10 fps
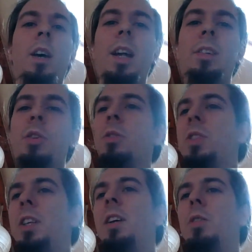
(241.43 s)
Unless you
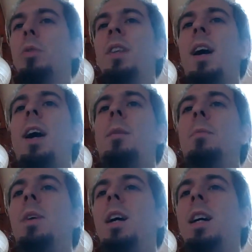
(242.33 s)
consider your
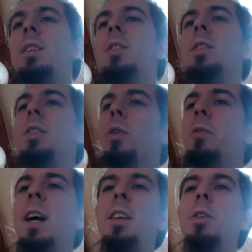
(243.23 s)
time as no
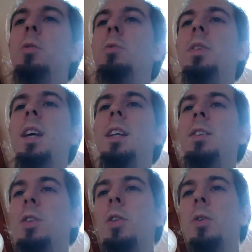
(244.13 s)
value,
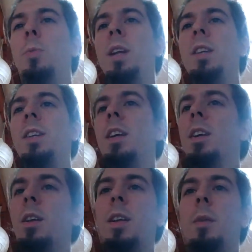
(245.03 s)
then, waiting
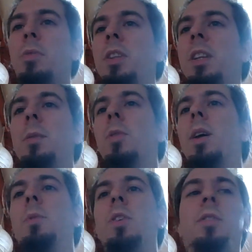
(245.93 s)
an unpredictable
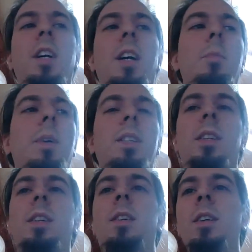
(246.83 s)
amount of time
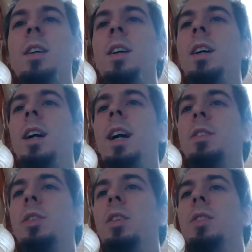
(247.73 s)
as
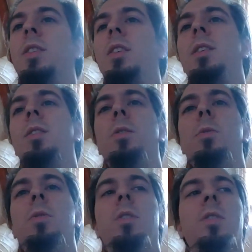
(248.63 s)
a cost to
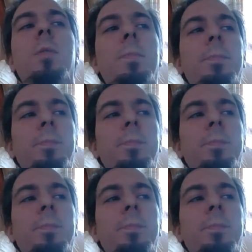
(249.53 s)
users.